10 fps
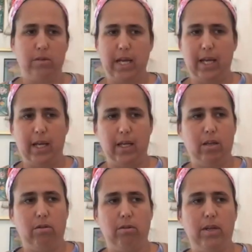
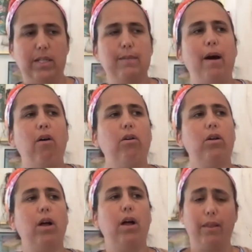it's about
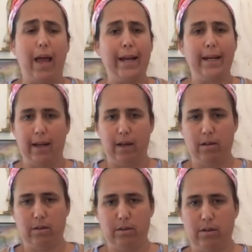aligning
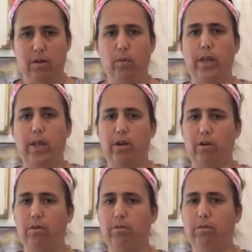with
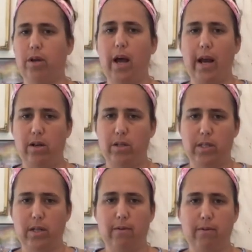your own higher
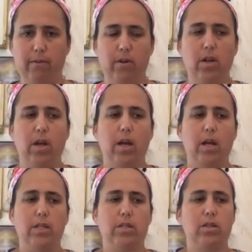self.
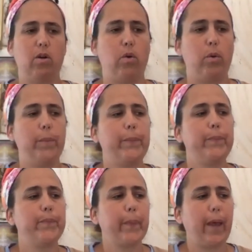And so
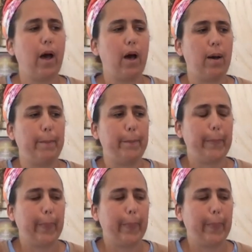Kundalini